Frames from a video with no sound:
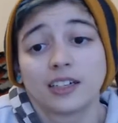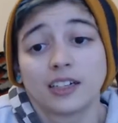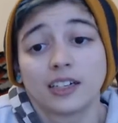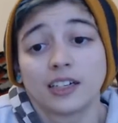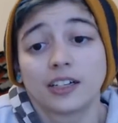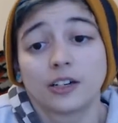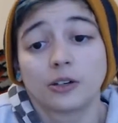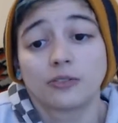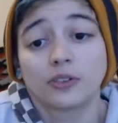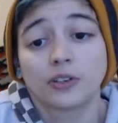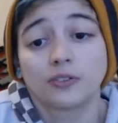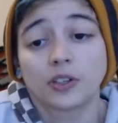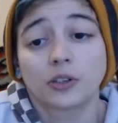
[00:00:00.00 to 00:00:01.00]
you know,
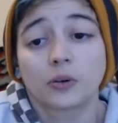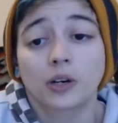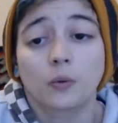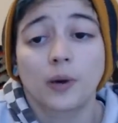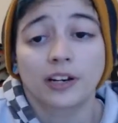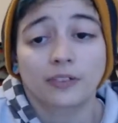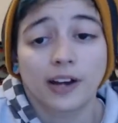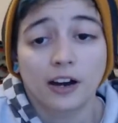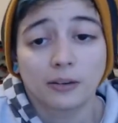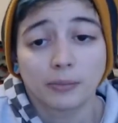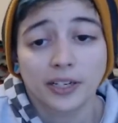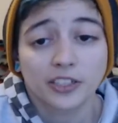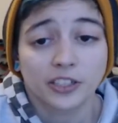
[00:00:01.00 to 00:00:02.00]
if you don't want to wait
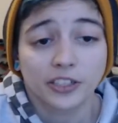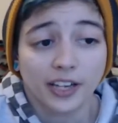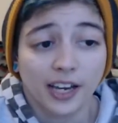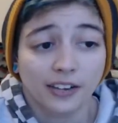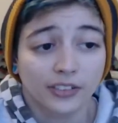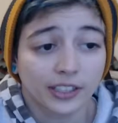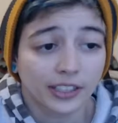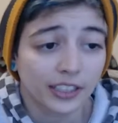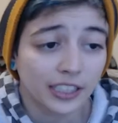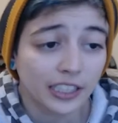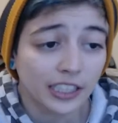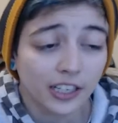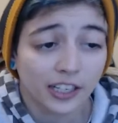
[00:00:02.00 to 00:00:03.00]
around, make sure you have like a
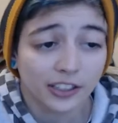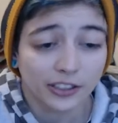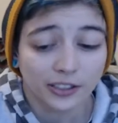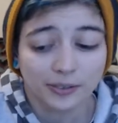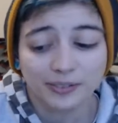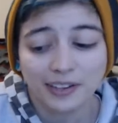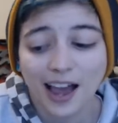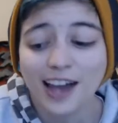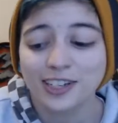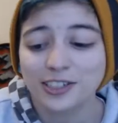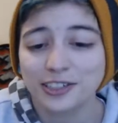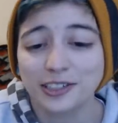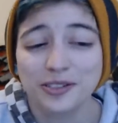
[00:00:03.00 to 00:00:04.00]
heat gun, or I
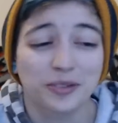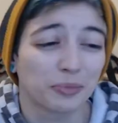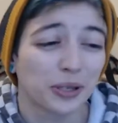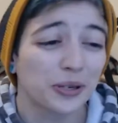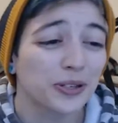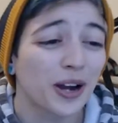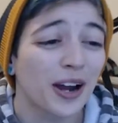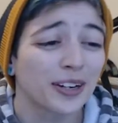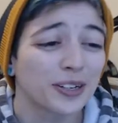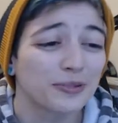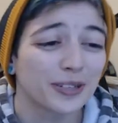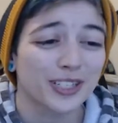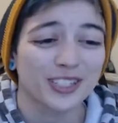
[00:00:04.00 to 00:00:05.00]
actually use a blow
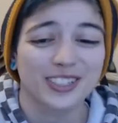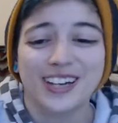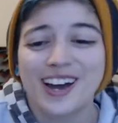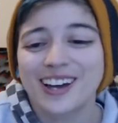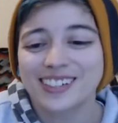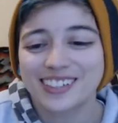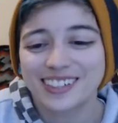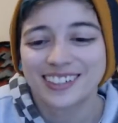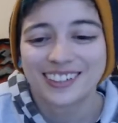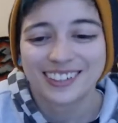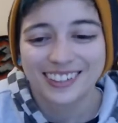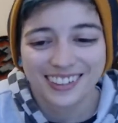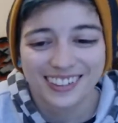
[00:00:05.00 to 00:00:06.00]
dryer, which is not
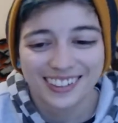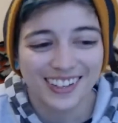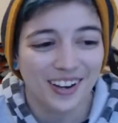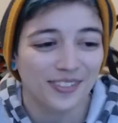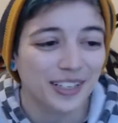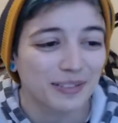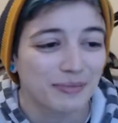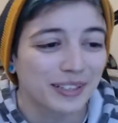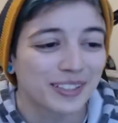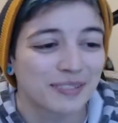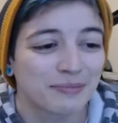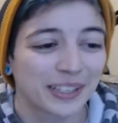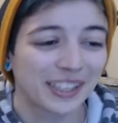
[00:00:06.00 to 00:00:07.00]

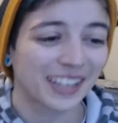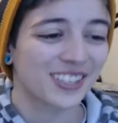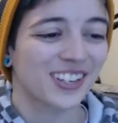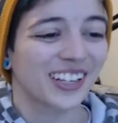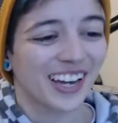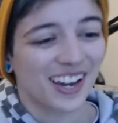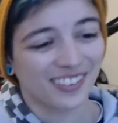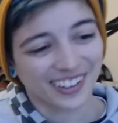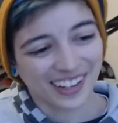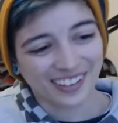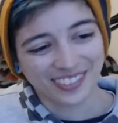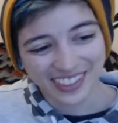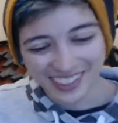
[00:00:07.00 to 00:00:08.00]
recommended, but that's all I have. I don't
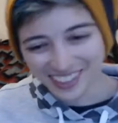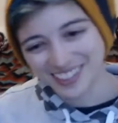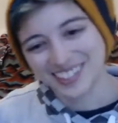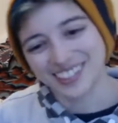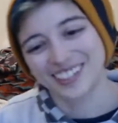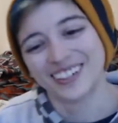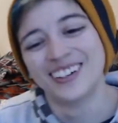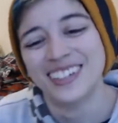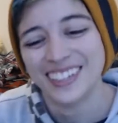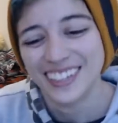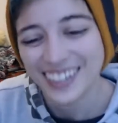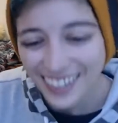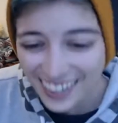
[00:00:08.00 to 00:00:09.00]
have a heat gun, so
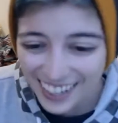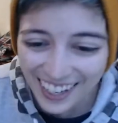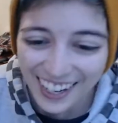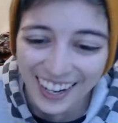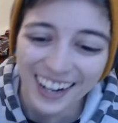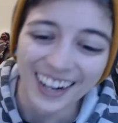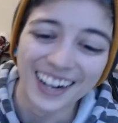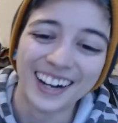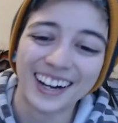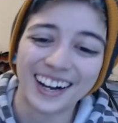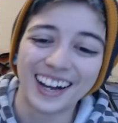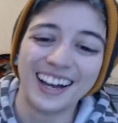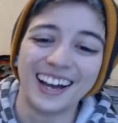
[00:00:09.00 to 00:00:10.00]

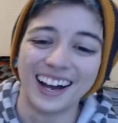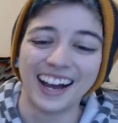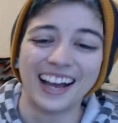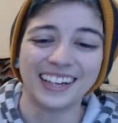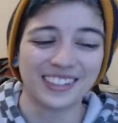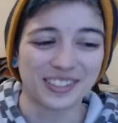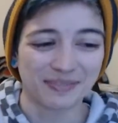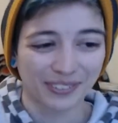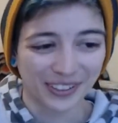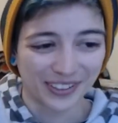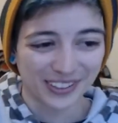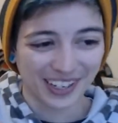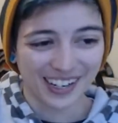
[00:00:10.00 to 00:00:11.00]
I use a
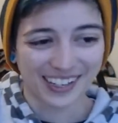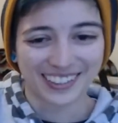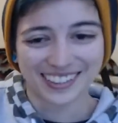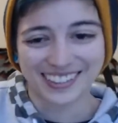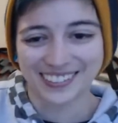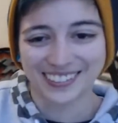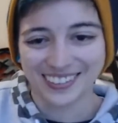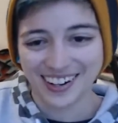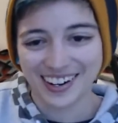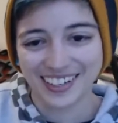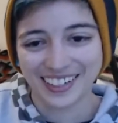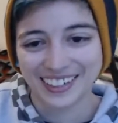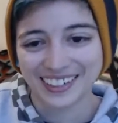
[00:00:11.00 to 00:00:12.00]
blow dryer to
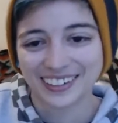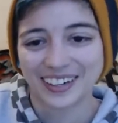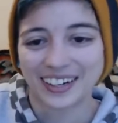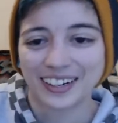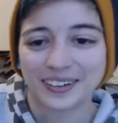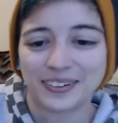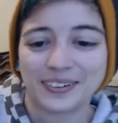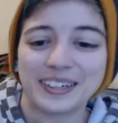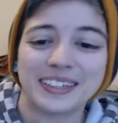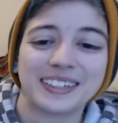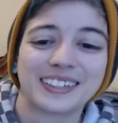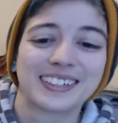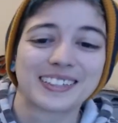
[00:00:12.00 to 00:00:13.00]
dry it
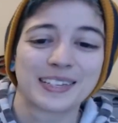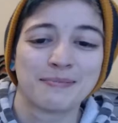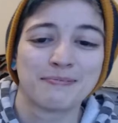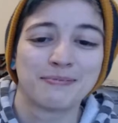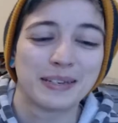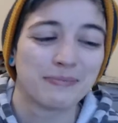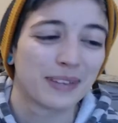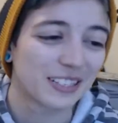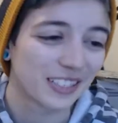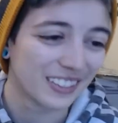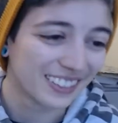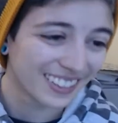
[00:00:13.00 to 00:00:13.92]
because I'm impatient.